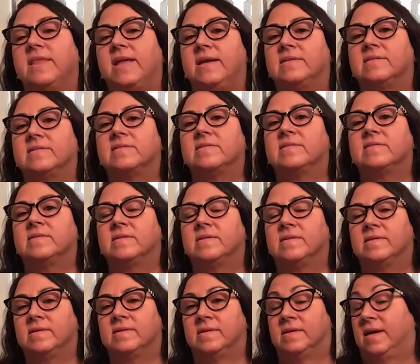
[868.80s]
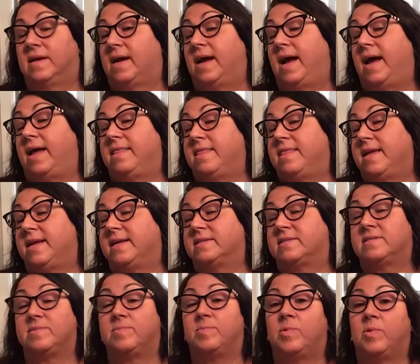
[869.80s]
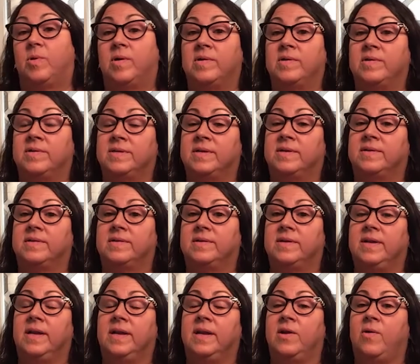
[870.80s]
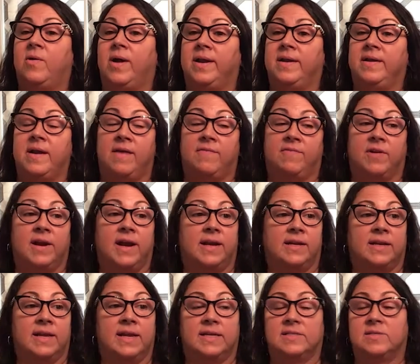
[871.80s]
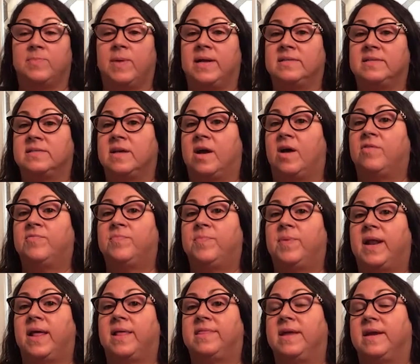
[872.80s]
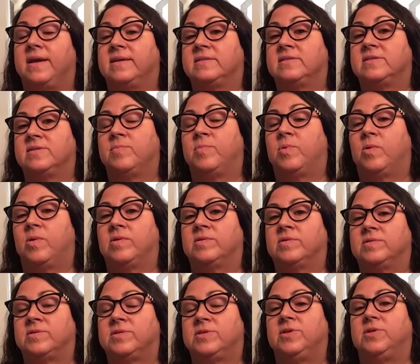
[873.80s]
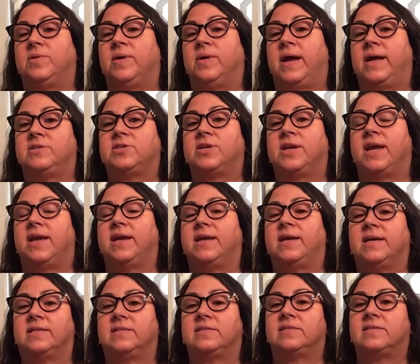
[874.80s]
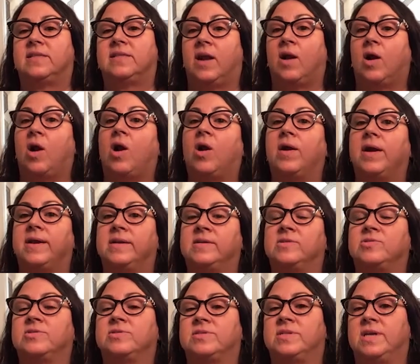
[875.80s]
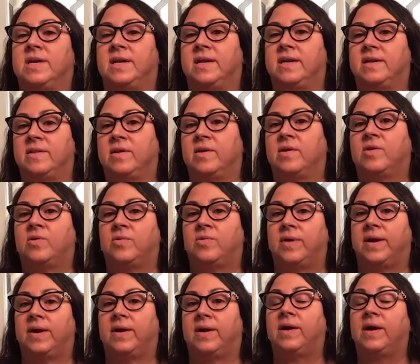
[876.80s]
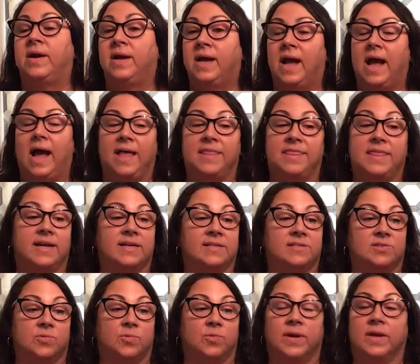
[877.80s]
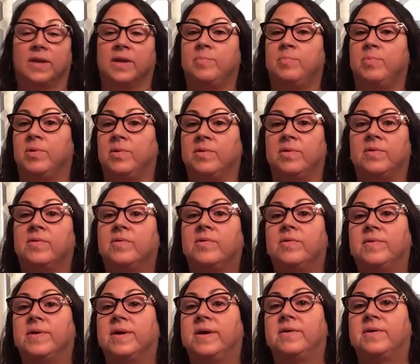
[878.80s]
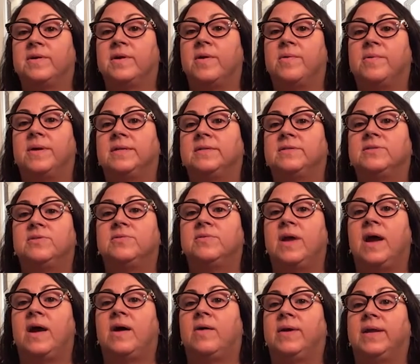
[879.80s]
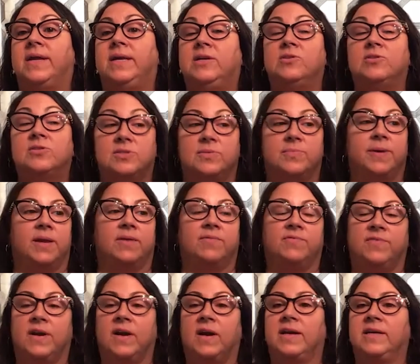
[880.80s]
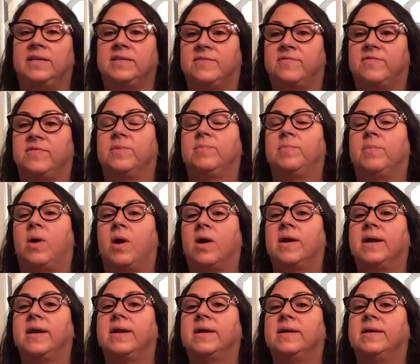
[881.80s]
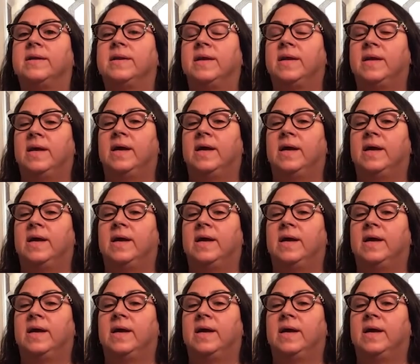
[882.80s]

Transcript: thanks. I think it's important to, I never had kids myself, but I think it's important to educate kids that are interested in the career. I think it's a really brutal career to go into now. It used to be a very different market.